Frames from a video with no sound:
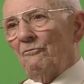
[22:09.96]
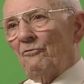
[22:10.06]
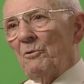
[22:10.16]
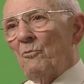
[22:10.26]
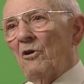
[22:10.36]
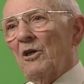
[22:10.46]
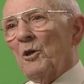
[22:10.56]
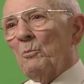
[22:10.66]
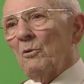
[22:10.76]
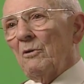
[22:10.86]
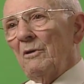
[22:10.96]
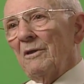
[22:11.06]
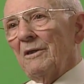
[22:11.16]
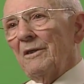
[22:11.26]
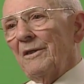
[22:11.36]
remarkable,
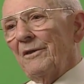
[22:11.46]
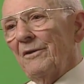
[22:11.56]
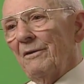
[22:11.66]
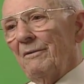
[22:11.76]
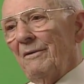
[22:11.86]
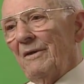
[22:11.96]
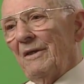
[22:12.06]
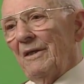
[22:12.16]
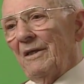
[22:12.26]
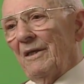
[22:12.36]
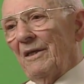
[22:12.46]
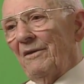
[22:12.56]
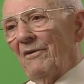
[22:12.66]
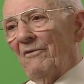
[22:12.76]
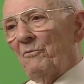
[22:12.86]
and had
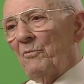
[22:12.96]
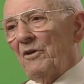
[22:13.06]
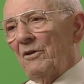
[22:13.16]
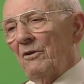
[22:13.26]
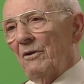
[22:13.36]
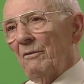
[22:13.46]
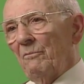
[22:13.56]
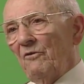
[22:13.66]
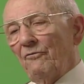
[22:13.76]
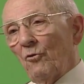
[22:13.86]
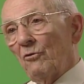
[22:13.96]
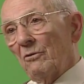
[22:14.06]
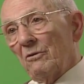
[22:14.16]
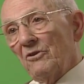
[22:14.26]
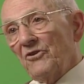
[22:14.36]
never been before
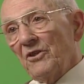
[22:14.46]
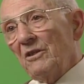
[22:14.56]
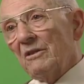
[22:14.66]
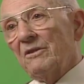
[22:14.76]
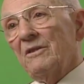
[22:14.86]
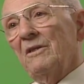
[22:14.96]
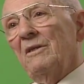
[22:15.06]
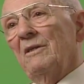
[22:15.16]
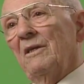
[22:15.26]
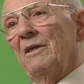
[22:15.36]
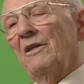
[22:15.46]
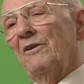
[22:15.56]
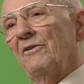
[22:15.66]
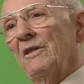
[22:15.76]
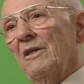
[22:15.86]
or since
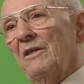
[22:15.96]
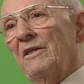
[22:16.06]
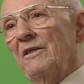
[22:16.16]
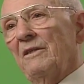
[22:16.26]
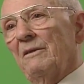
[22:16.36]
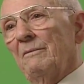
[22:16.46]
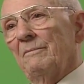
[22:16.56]
anything like it.